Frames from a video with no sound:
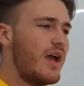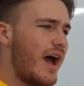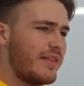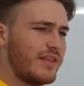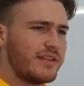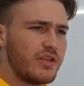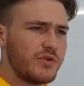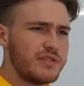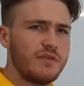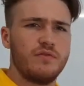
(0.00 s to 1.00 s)
I think they
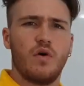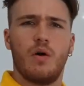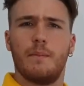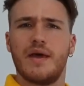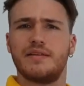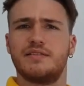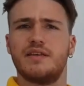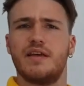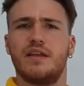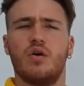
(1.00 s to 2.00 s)
use it for
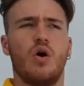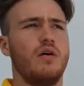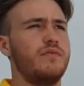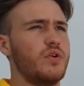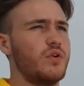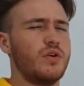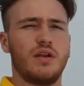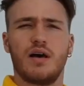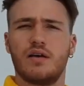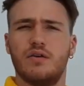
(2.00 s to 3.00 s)
medicine or for good
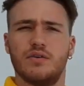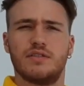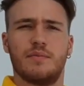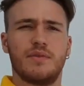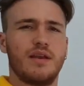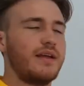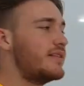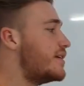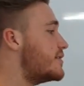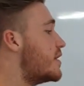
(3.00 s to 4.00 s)
luck or something
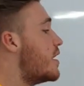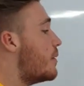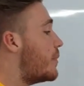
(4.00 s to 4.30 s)
like this,